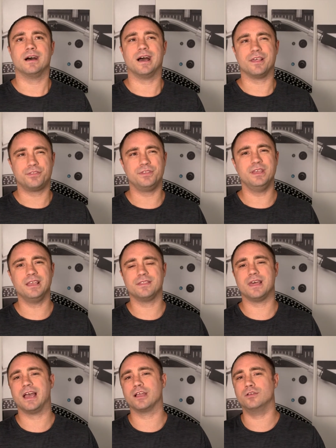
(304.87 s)
I think
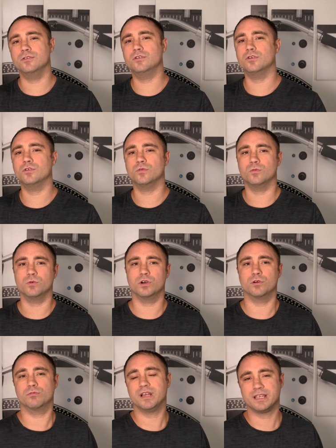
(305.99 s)
that Google
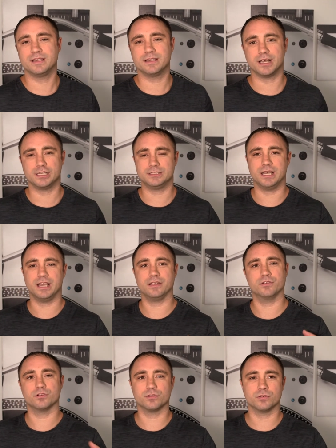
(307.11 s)
will recognize that
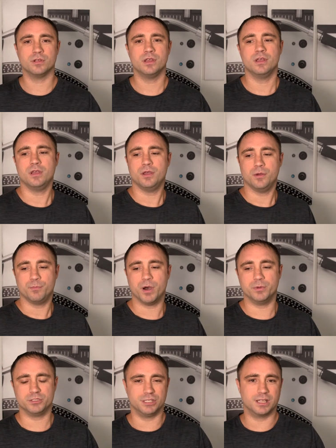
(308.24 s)
you're
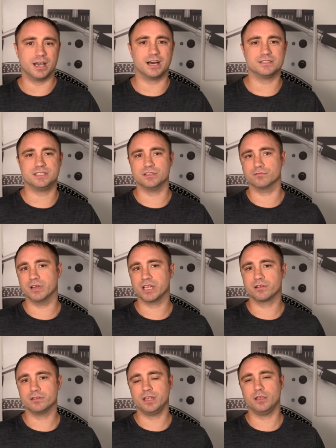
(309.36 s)
publishing content
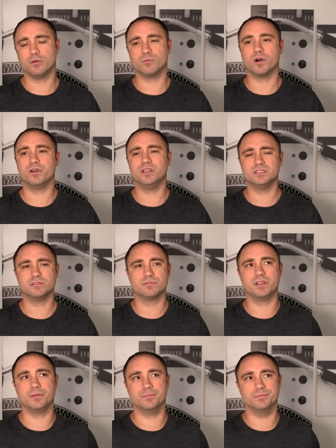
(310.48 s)
regularly. While it doesn't
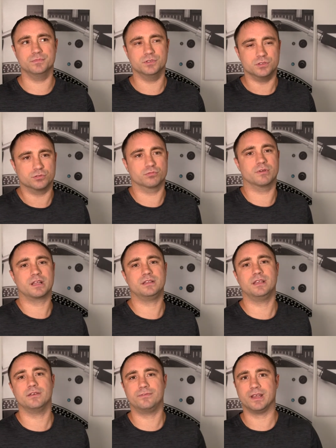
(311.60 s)
really
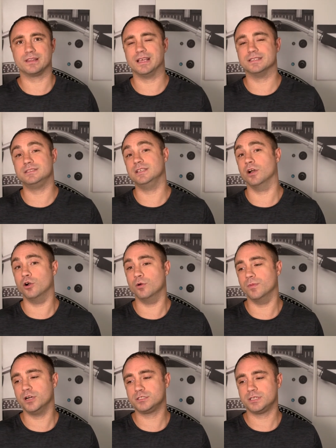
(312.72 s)
directly affect SEO
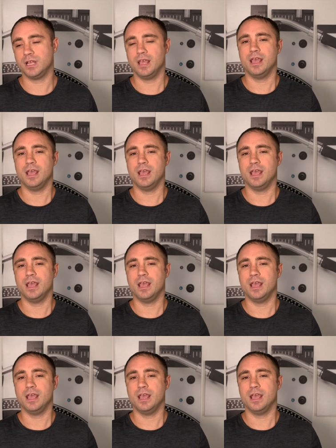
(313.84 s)
much,